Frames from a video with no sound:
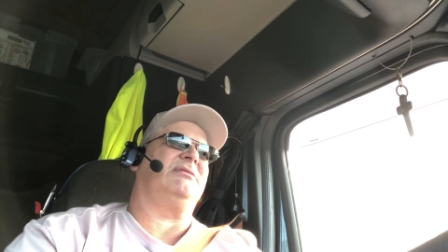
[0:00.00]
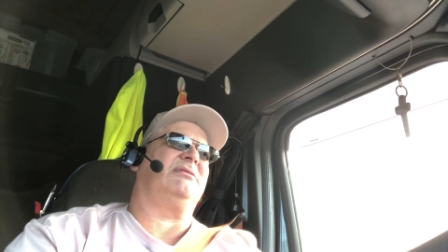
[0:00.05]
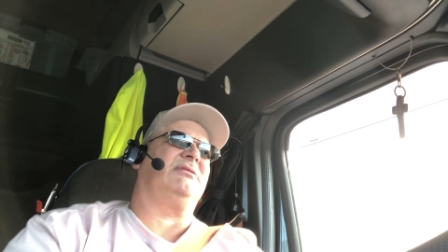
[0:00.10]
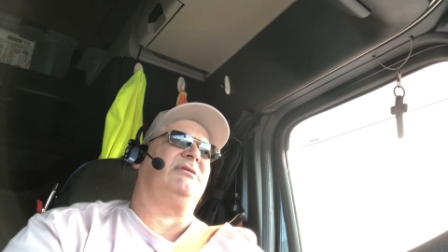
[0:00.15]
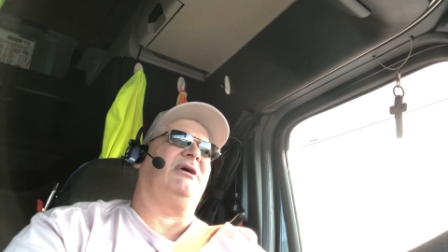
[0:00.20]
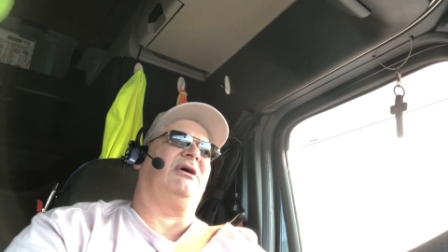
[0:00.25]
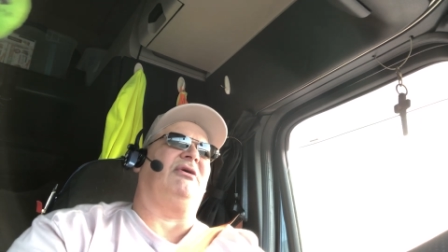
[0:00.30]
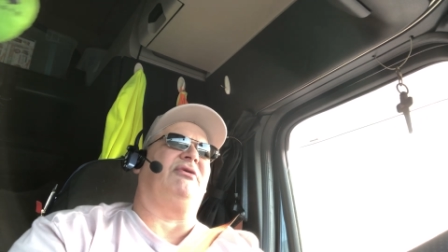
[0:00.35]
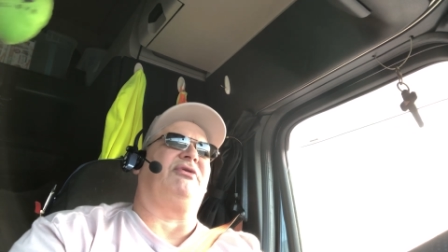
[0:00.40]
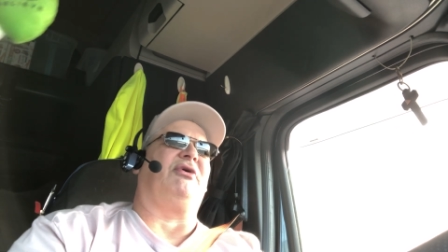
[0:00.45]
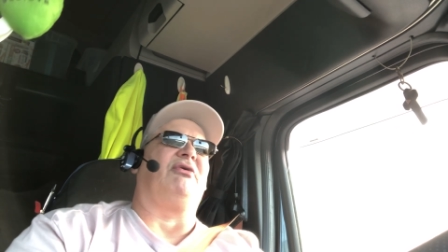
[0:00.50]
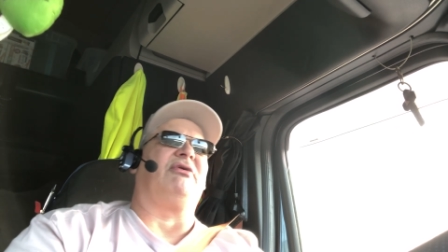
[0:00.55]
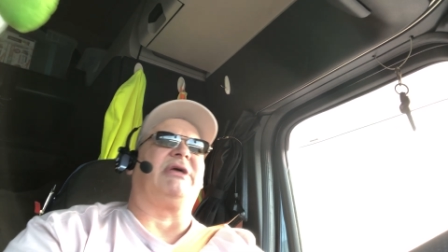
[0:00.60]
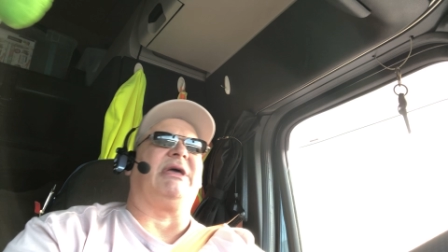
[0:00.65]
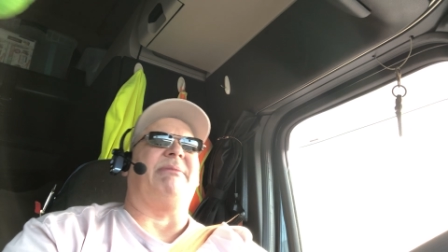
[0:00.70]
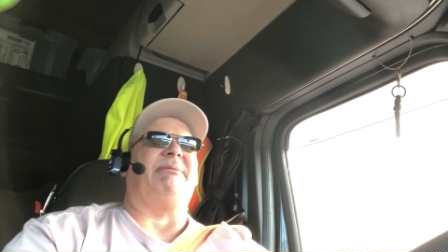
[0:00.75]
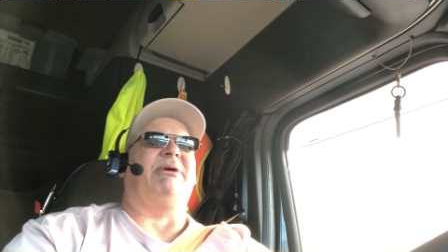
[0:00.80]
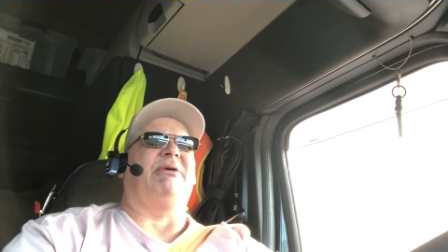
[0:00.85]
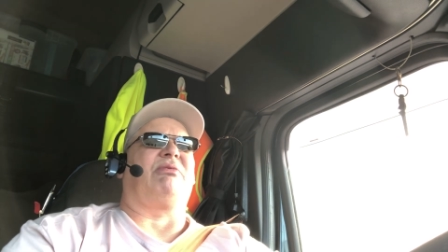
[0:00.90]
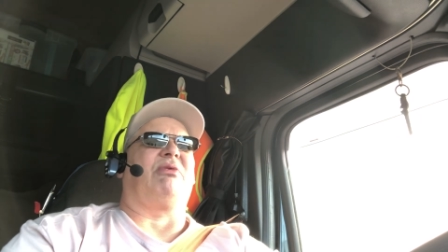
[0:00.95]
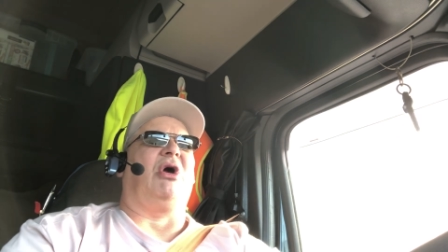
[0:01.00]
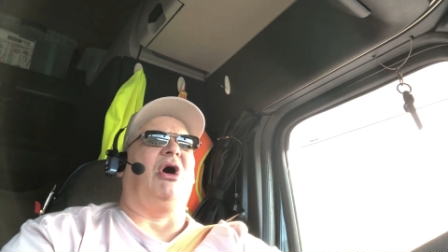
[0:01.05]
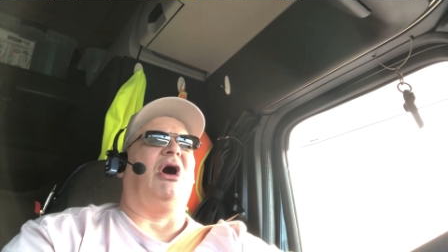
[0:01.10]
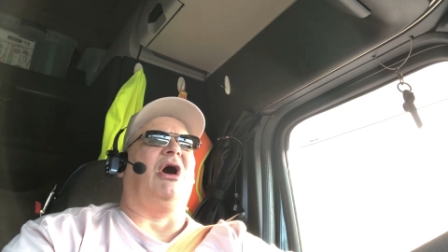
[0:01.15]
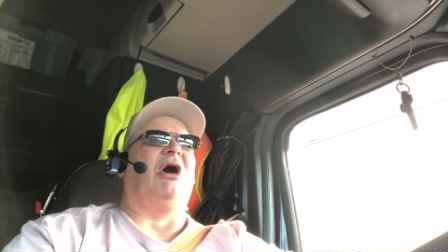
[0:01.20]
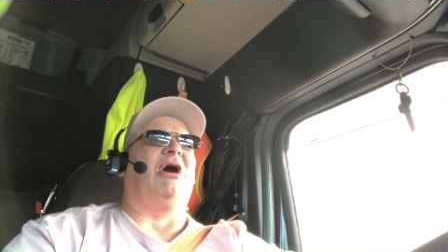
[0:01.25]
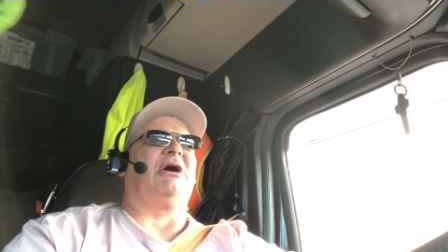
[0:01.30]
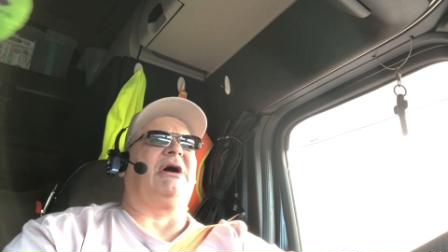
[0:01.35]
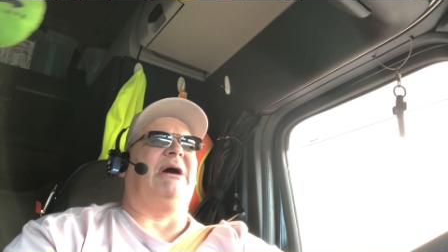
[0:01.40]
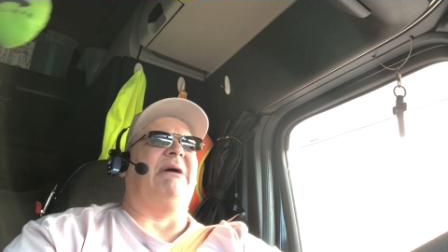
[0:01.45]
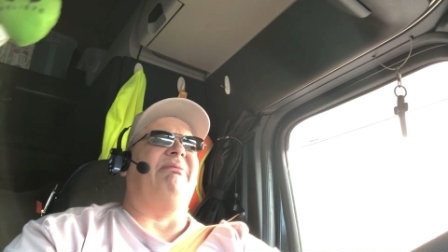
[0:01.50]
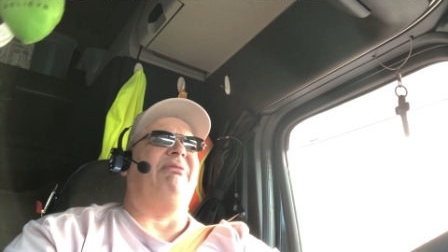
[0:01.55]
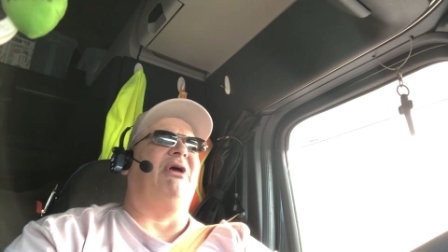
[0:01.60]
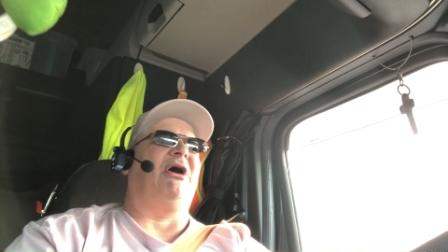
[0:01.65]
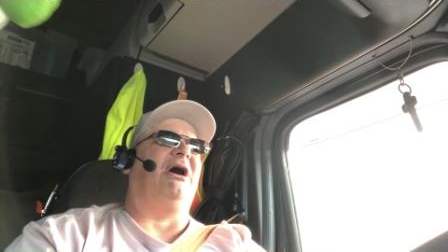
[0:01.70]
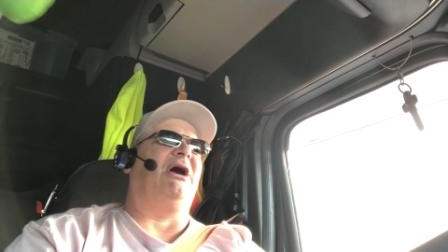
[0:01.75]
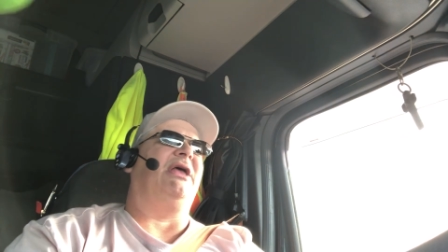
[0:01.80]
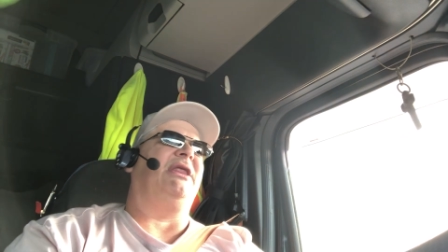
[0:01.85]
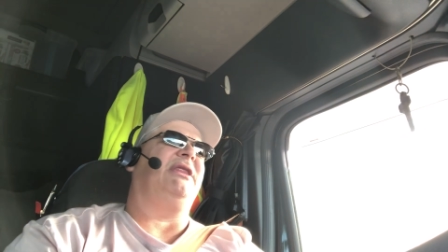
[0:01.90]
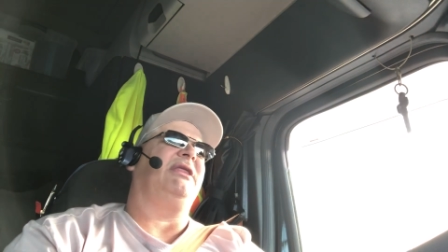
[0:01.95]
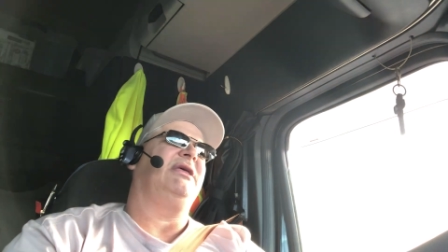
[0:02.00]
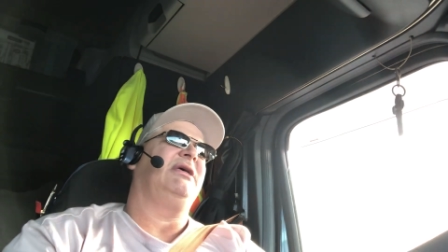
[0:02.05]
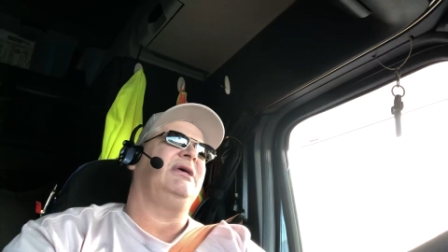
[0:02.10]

You know, don't get me wrong. I'm not